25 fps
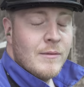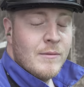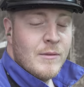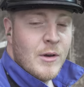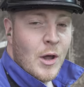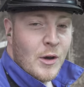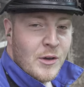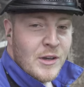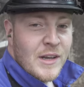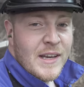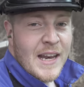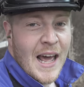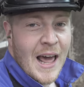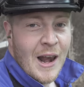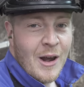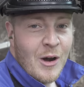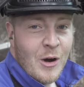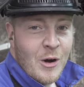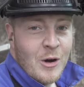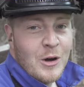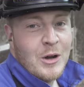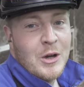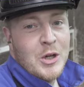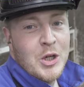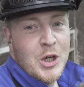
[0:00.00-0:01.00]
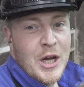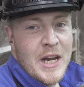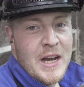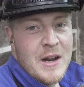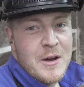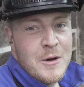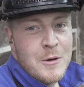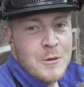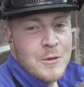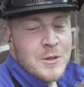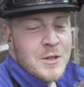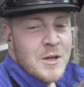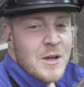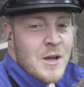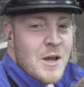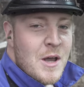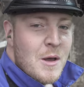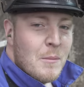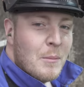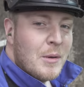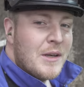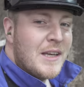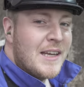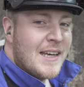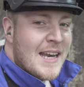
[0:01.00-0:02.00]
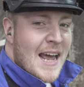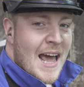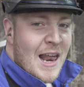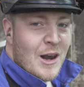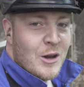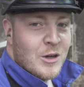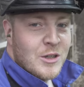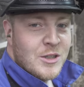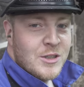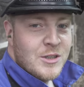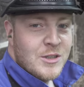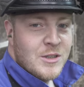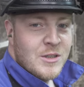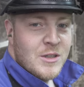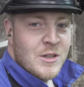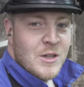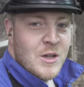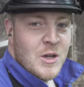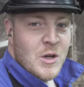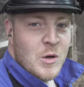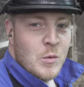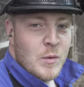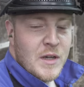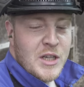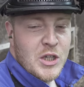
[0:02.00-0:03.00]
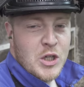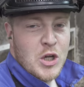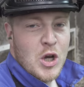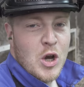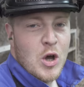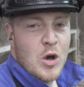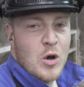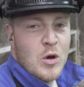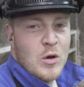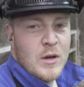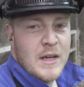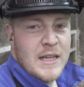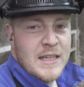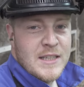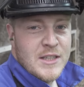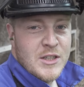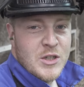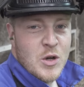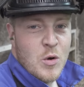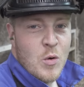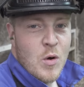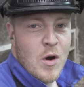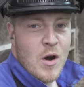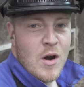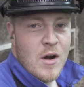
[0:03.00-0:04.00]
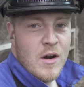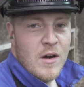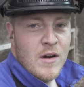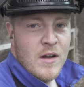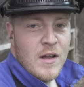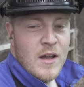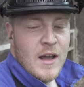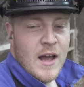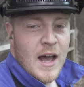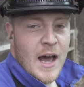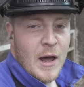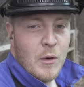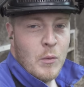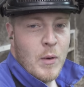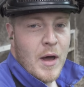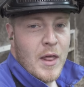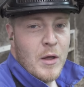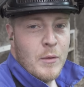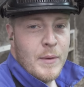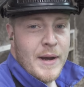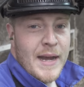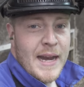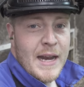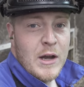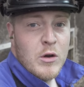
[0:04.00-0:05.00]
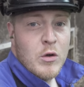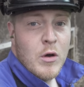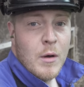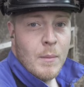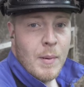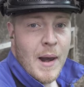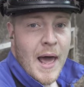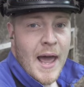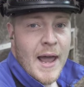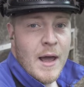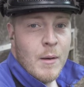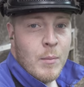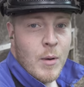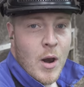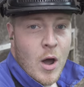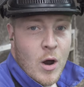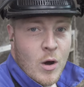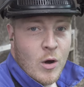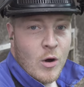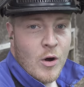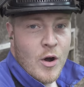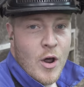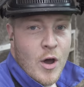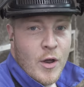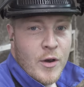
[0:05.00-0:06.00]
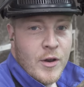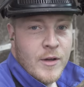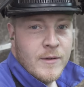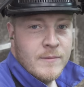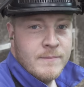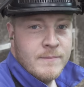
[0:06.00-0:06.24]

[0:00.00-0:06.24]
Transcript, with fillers: not to tell her because she knows, but to tell us which claw is sore and whether we need to apply a block or not.